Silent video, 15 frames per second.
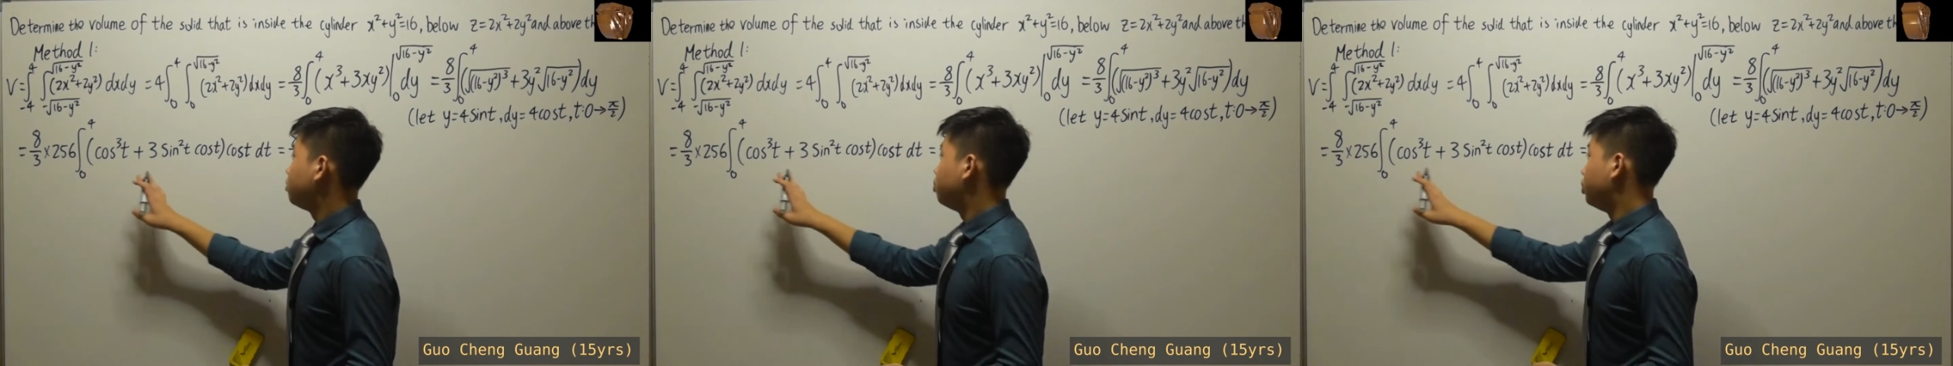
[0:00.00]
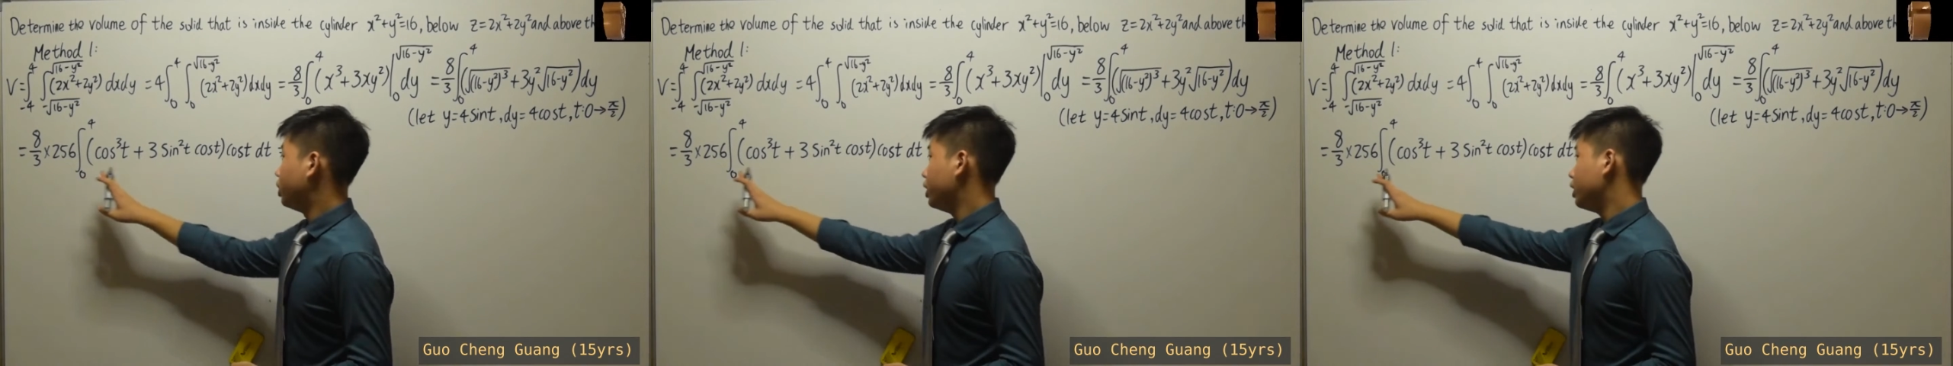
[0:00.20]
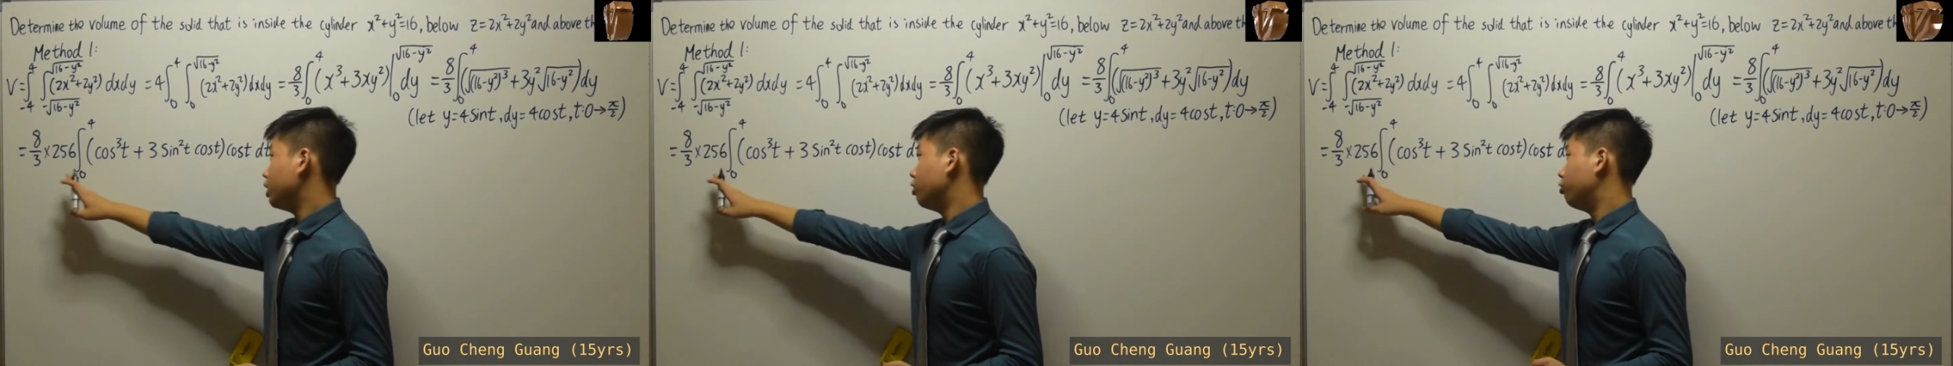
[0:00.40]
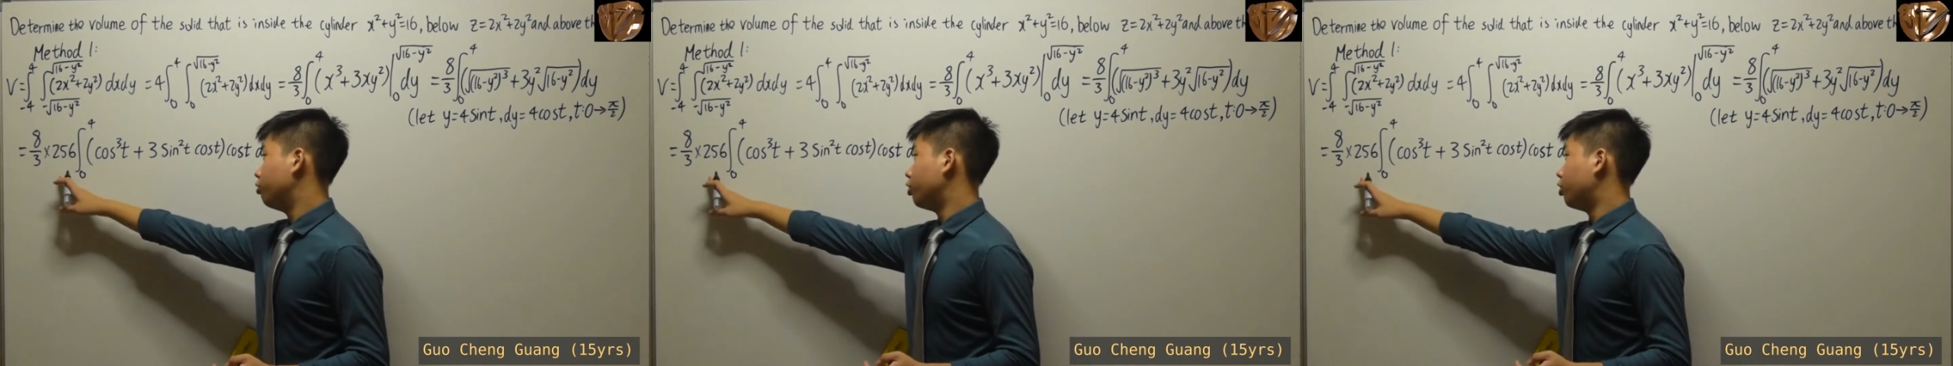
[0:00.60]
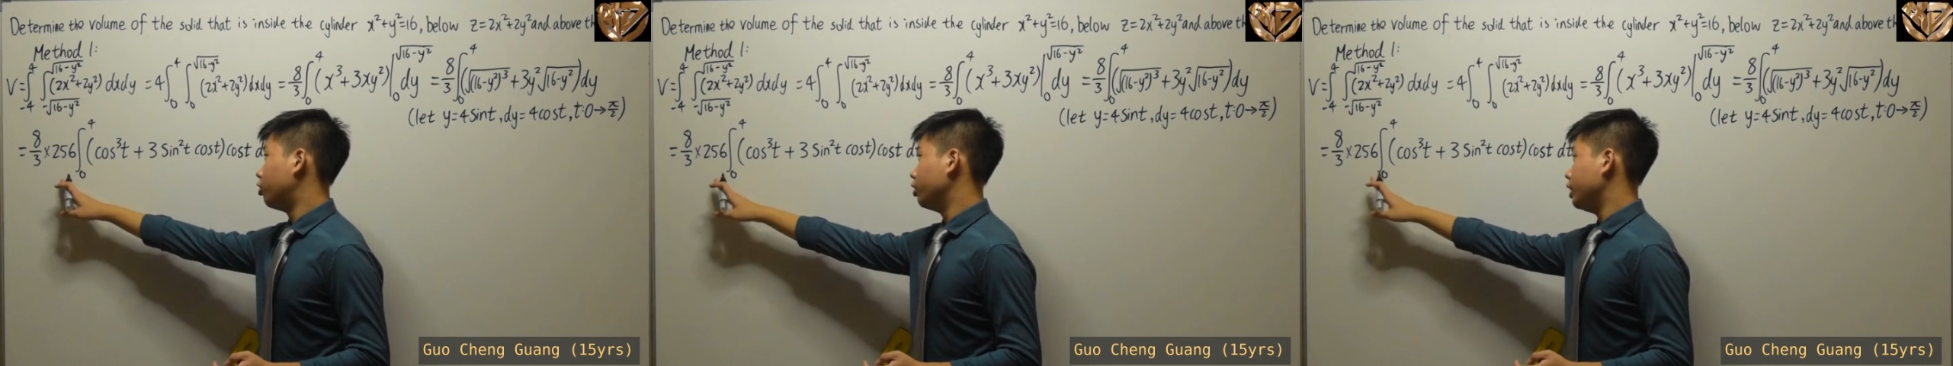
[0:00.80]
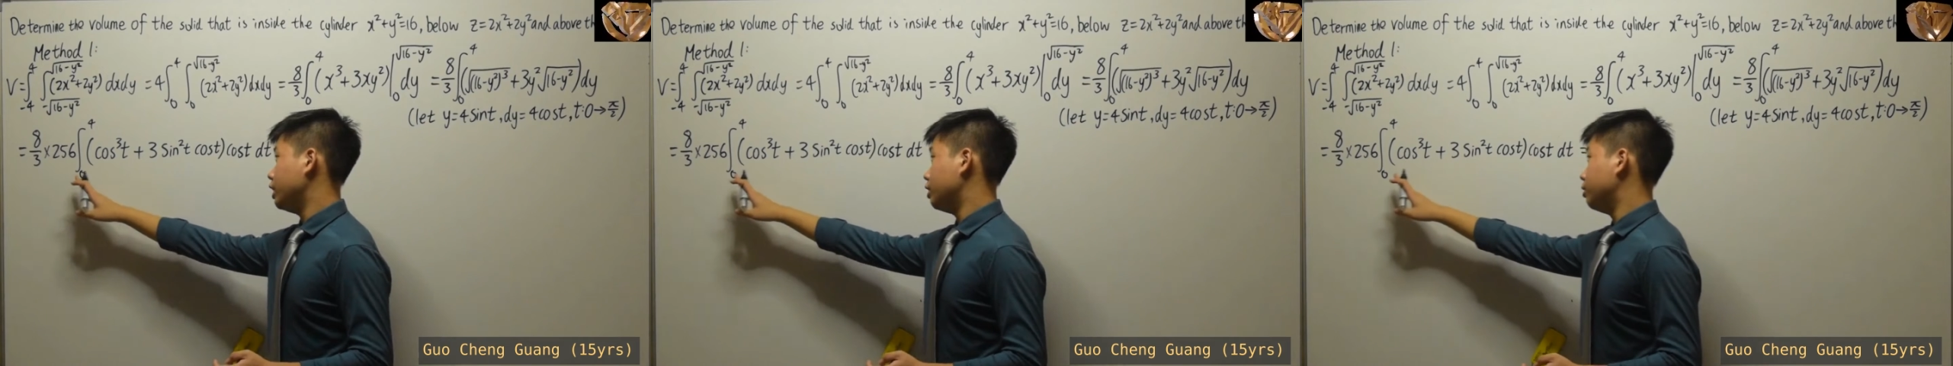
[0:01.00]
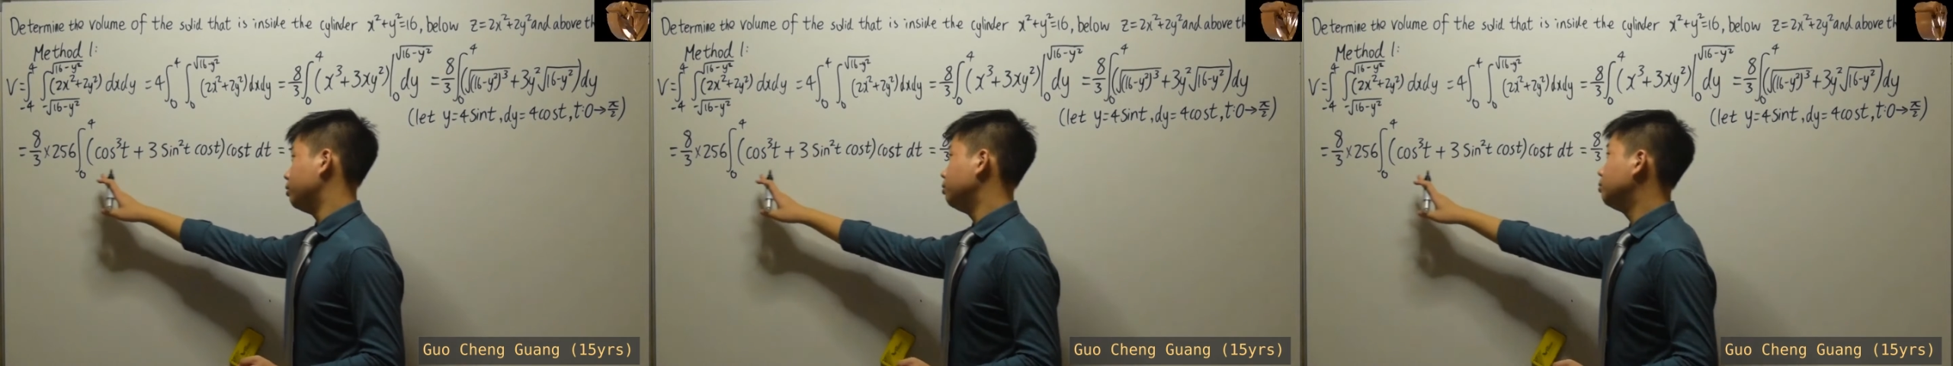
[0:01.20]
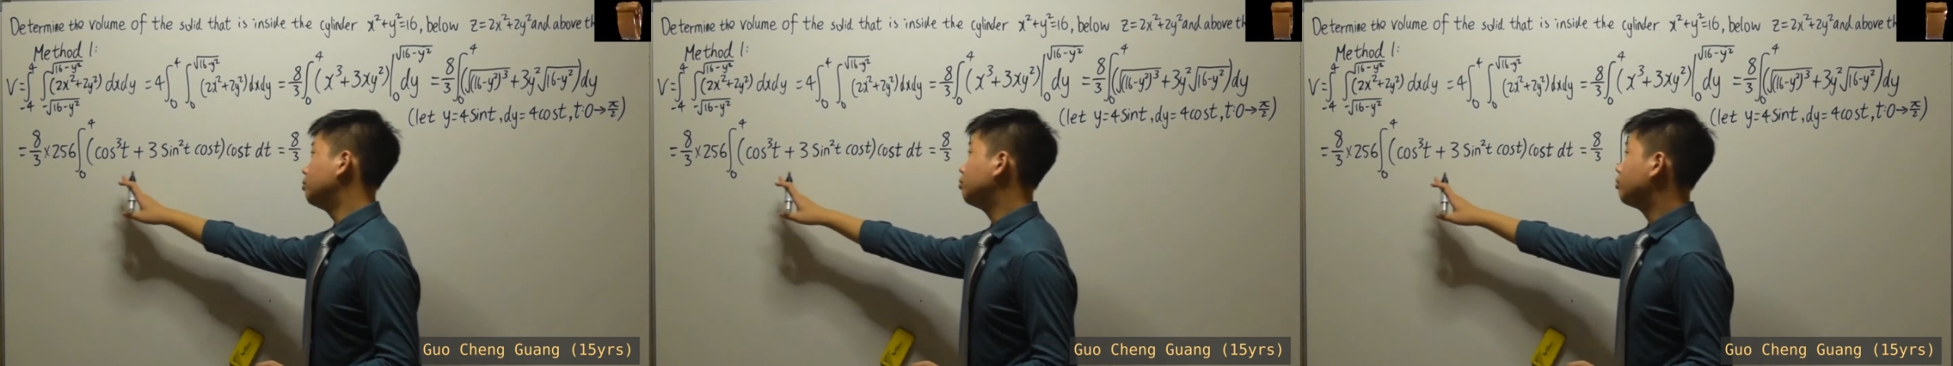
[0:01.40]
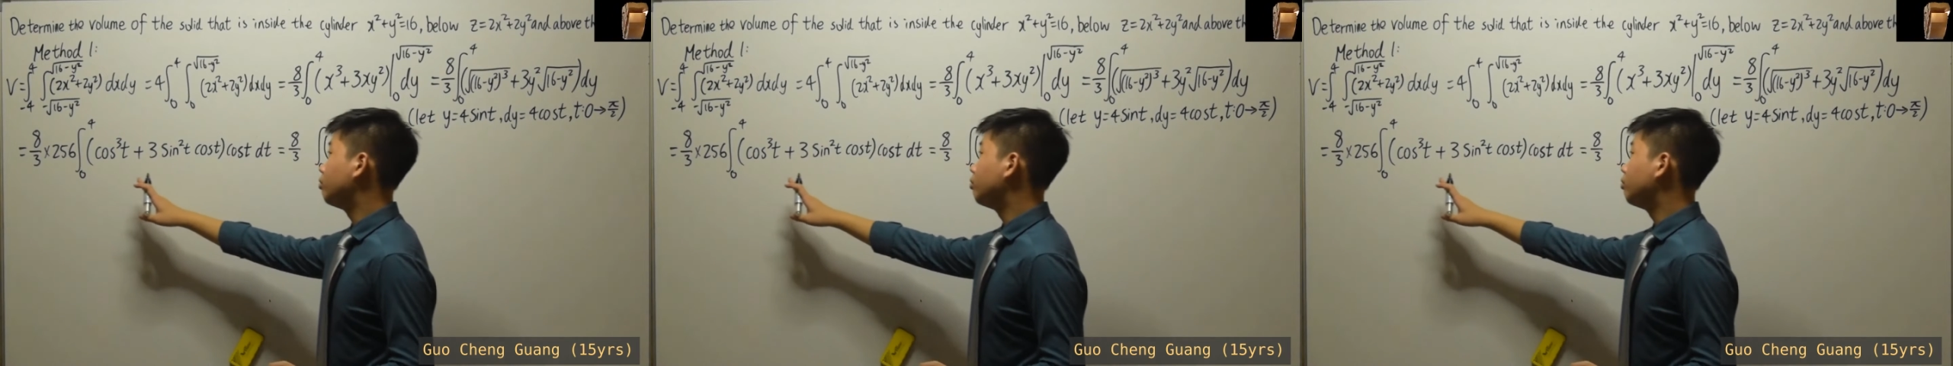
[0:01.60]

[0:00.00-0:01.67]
bring a 4 in